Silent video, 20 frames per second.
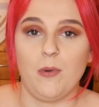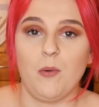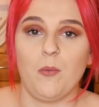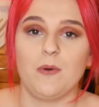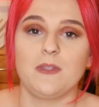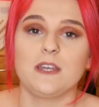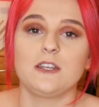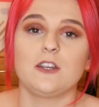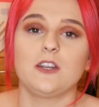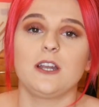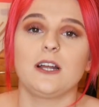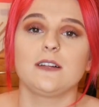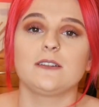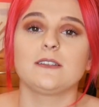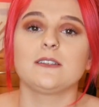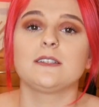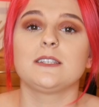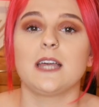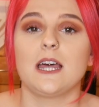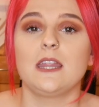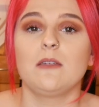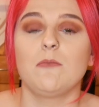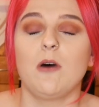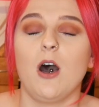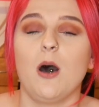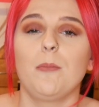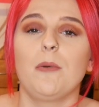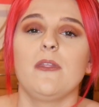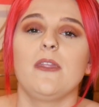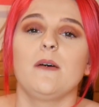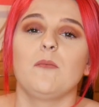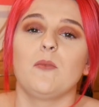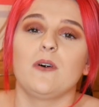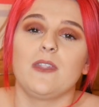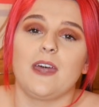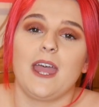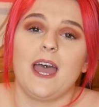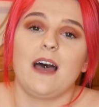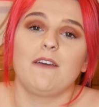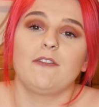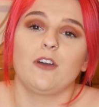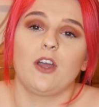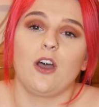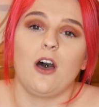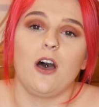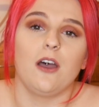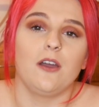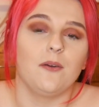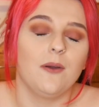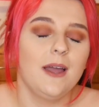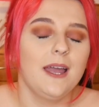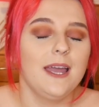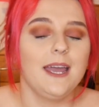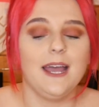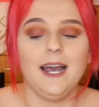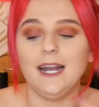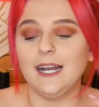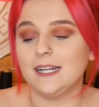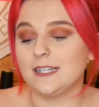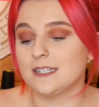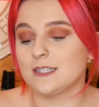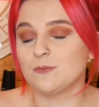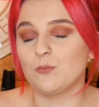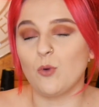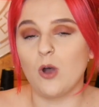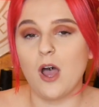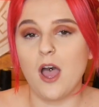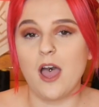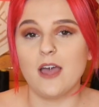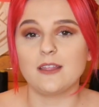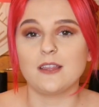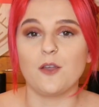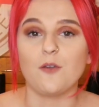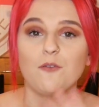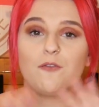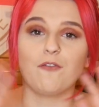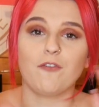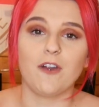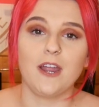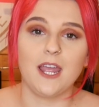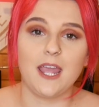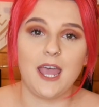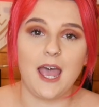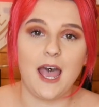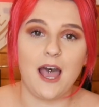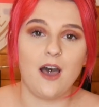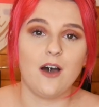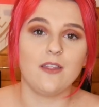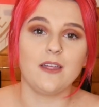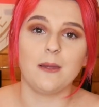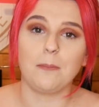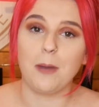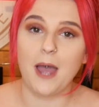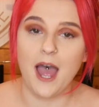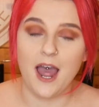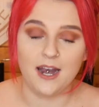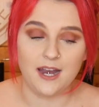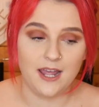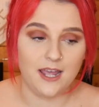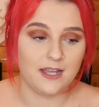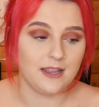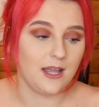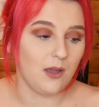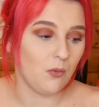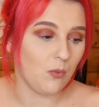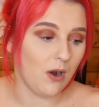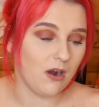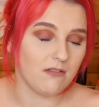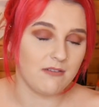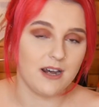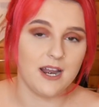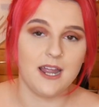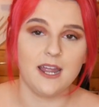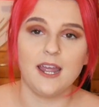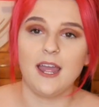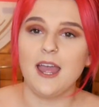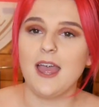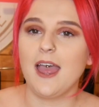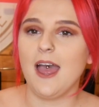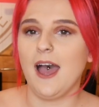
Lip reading: and when they don't know how to set them up and then when they have a go and it doesn't work, they freak out, they panic, they worry,